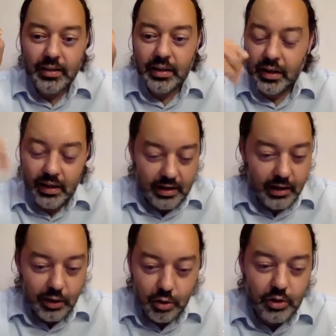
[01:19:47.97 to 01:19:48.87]
And I
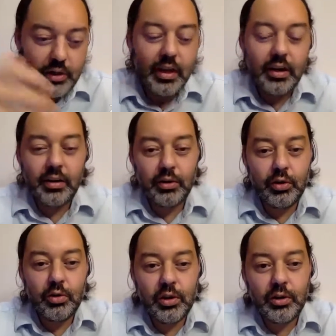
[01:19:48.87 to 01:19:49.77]
usually hear it
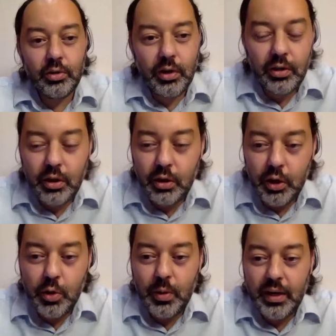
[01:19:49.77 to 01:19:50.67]
during the
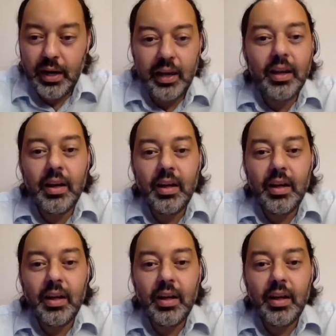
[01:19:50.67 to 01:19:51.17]
Q&A.